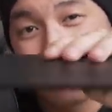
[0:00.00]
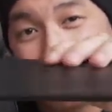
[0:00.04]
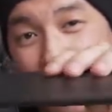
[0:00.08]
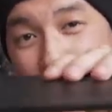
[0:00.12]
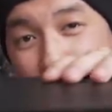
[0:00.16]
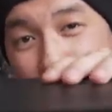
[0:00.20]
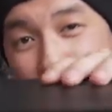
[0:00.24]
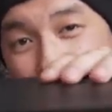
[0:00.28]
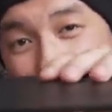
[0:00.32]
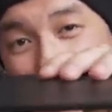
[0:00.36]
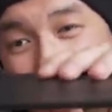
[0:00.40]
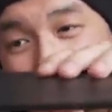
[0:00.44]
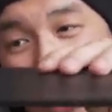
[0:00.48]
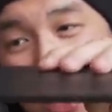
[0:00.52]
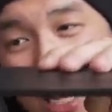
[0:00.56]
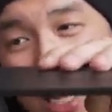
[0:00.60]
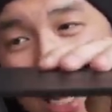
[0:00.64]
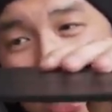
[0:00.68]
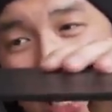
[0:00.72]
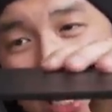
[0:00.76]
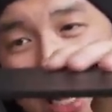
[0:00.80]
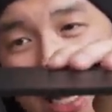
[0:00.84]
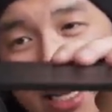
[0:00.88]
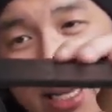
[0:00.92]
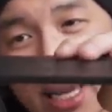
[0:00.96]
I rest
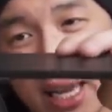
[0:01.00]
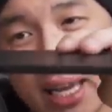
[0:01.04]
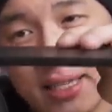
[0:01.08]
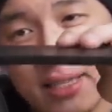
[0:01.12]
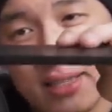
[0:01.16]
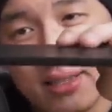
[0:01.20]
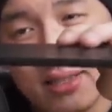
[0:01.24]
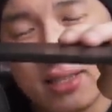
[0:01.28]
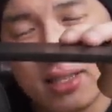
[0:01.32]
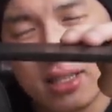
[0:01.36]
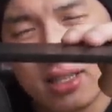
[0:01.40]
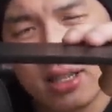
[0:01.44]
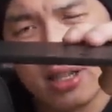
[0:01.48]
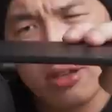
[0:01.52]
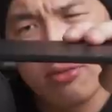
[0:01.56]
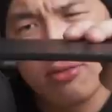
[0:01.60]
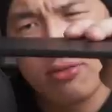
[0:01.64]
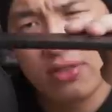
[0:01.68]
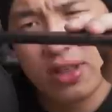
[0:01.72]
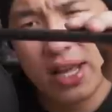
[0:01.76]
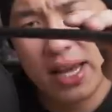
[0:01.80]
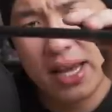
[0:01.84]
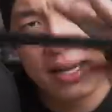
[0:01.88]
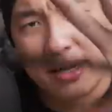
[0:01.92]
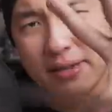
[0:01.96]
my case sleeve
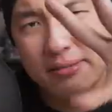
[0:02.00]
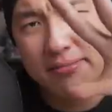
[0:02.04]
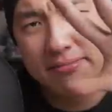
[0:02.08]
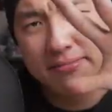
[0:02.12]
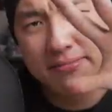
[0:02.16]
thing.